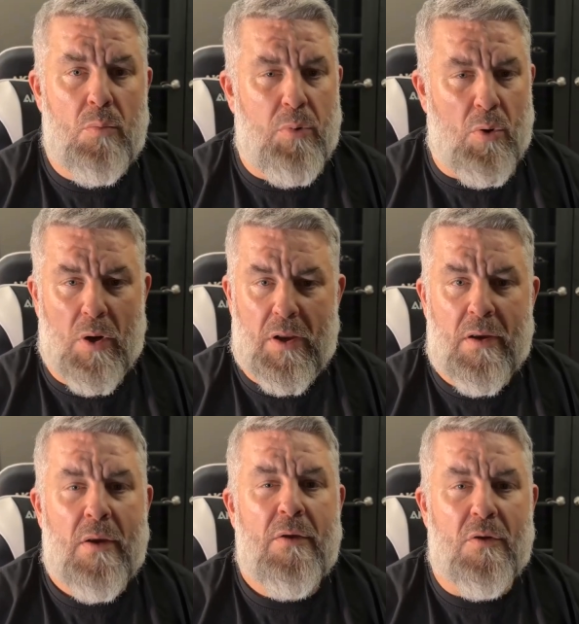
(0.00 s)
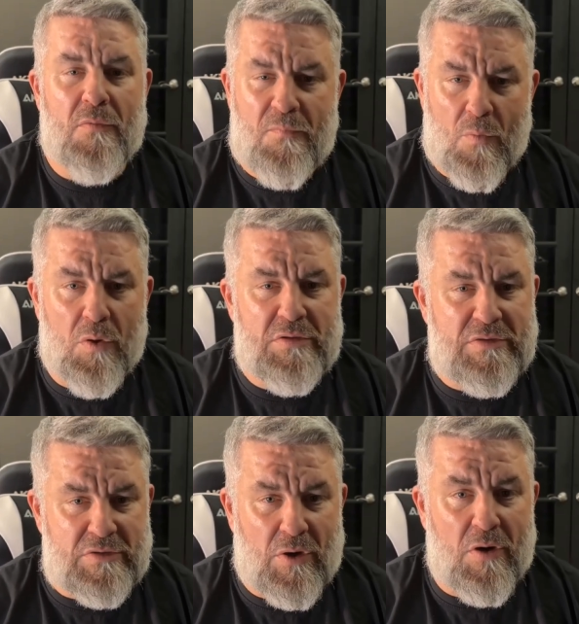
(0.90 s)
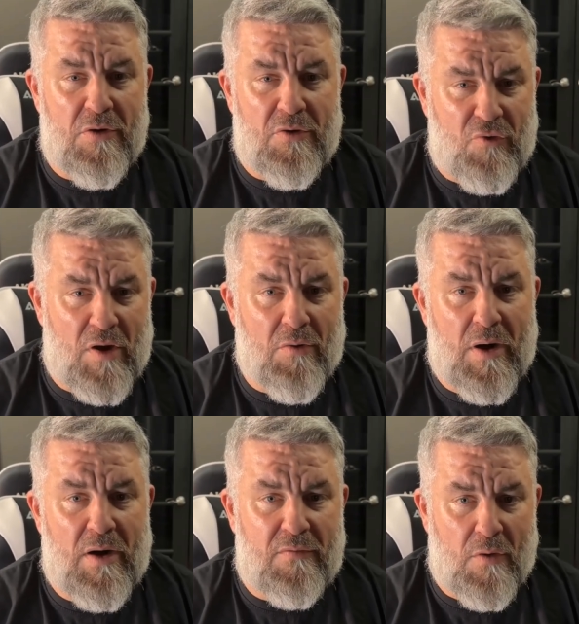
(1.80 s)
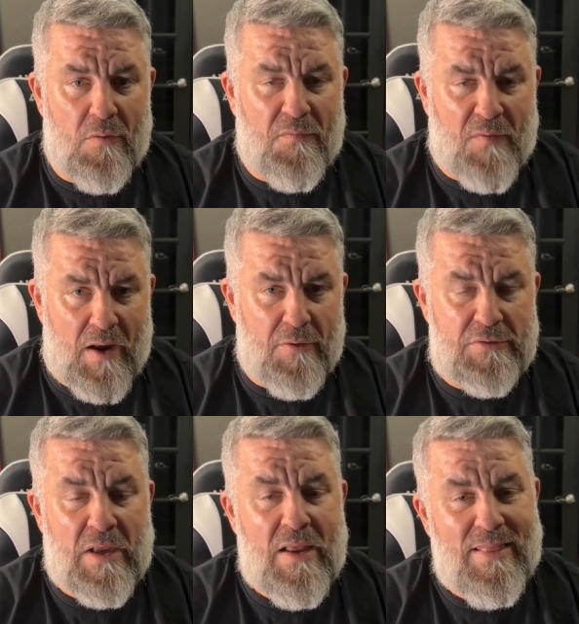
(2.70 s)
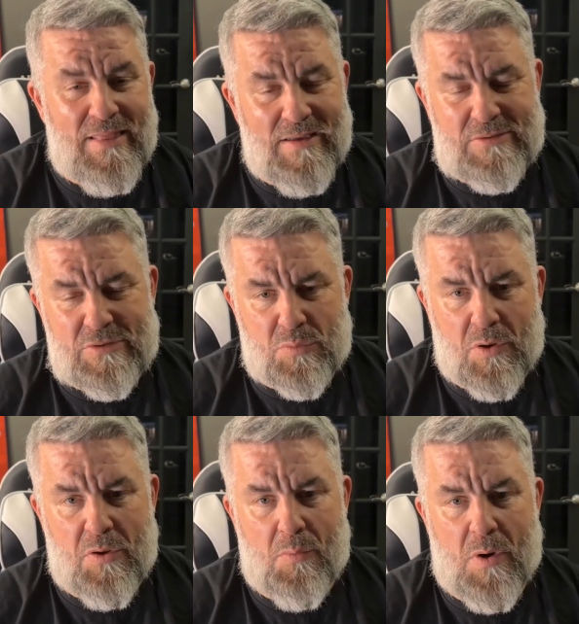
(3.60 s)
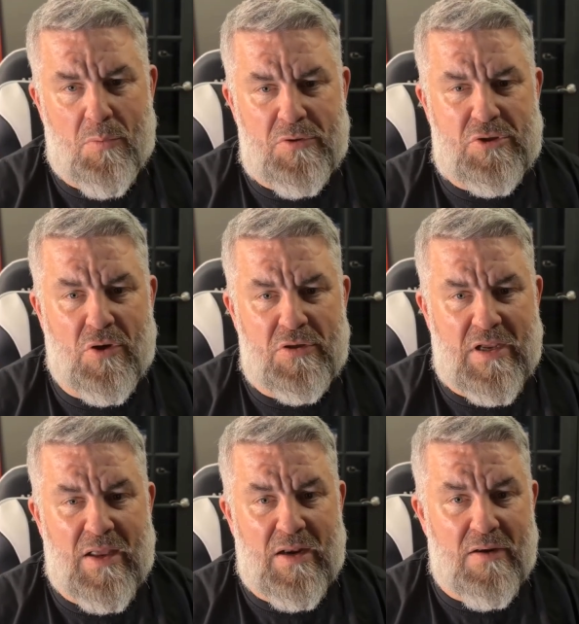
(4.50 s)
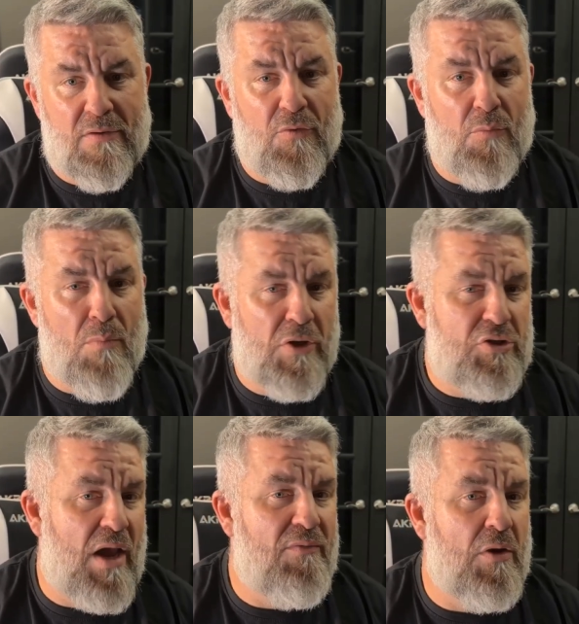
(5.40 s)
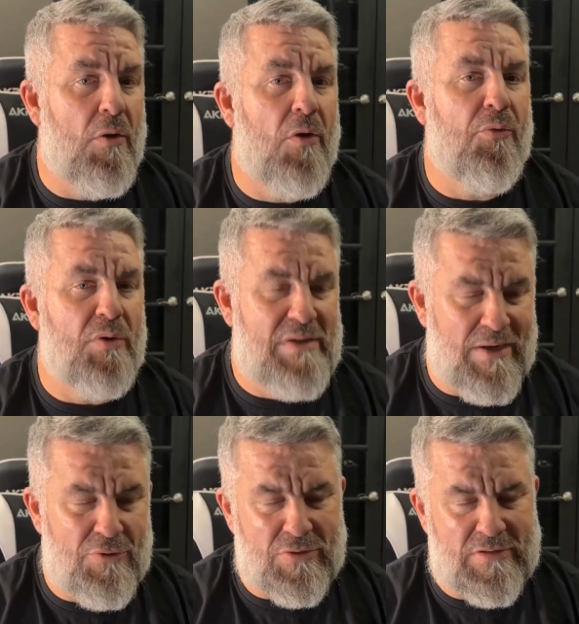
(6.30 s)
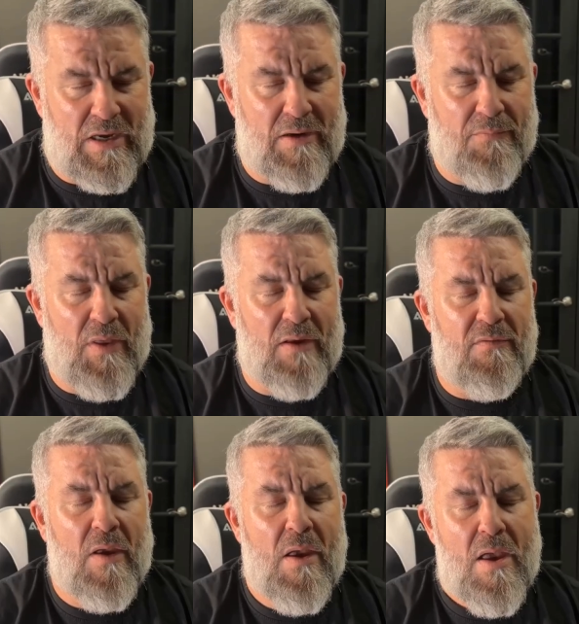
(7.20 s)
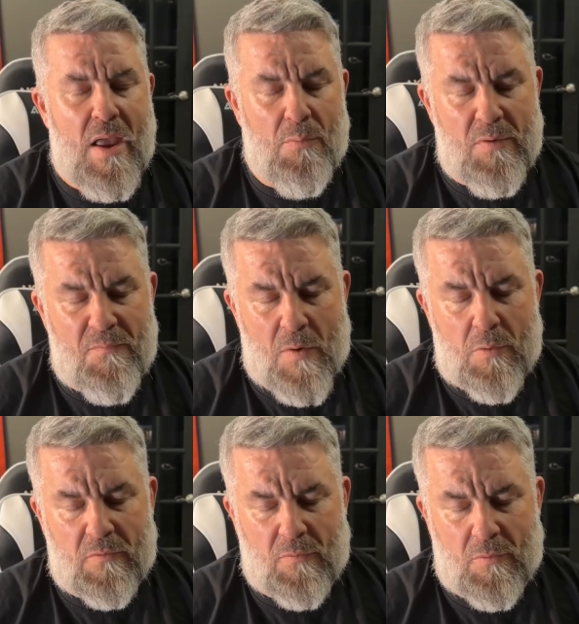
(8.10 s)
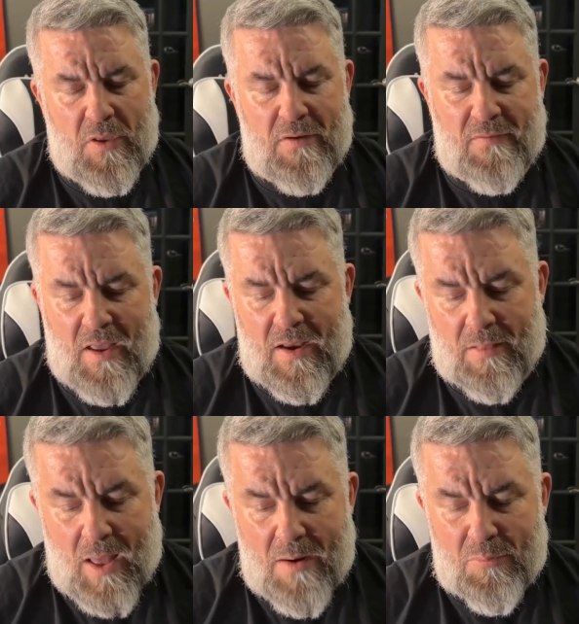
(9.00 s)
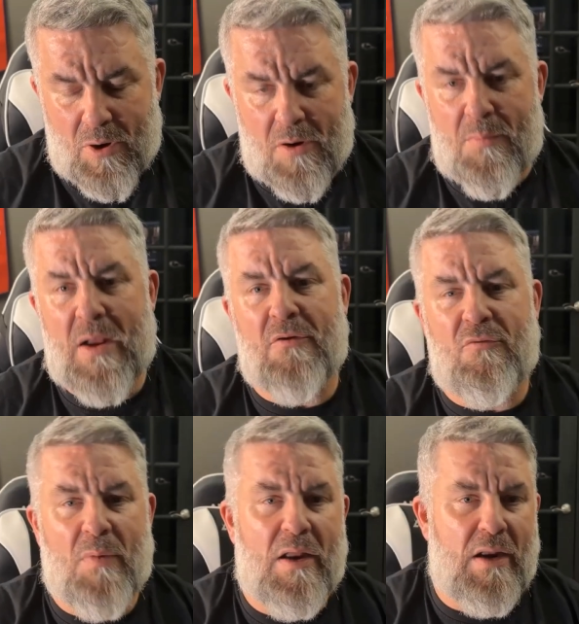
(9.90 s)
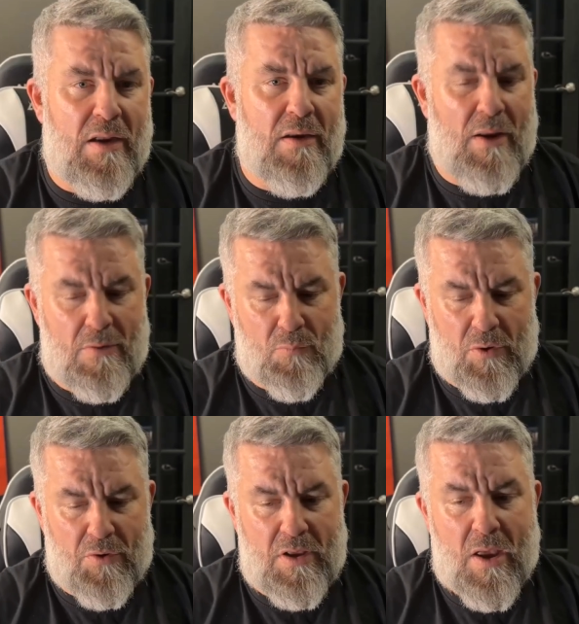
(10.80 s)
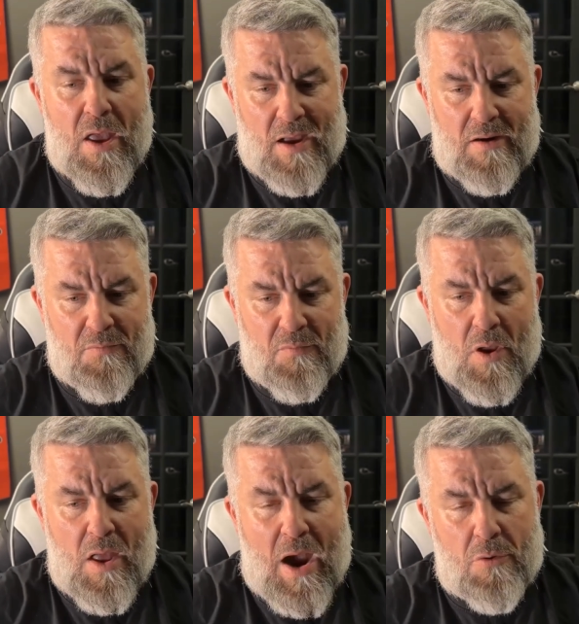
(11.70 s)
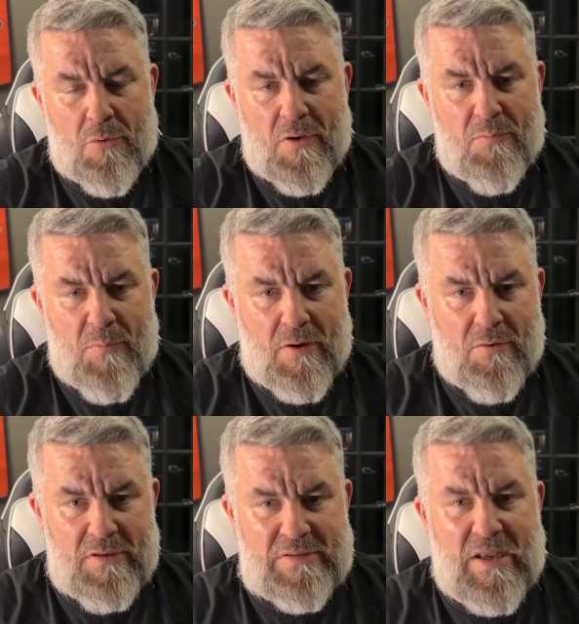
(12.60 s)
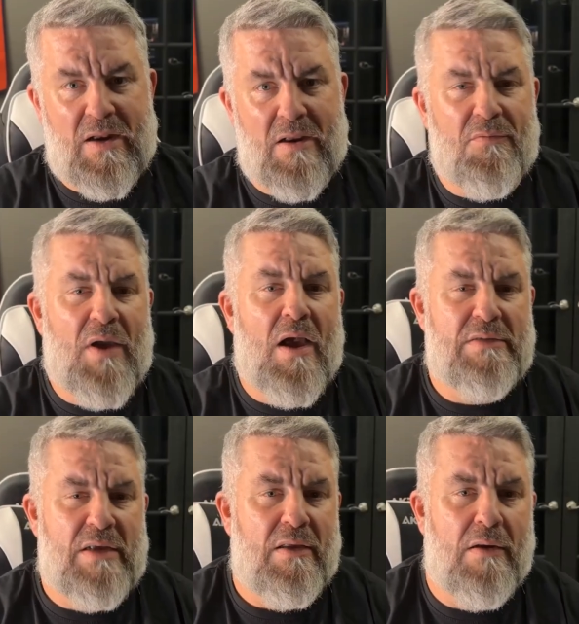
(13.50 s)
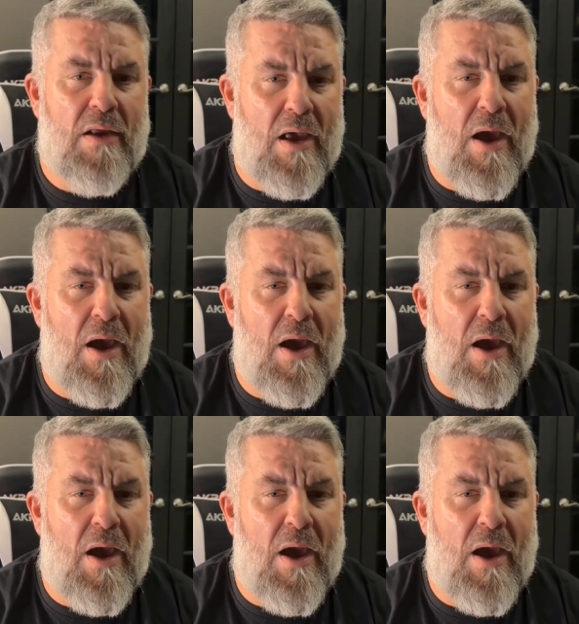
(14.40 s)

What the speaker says: Boy, your forest is starting to generate its own fires. This is really where we start to get into much heavier on the retention side of things. And we focus on things like library management and really kind of algorithmically setting of content.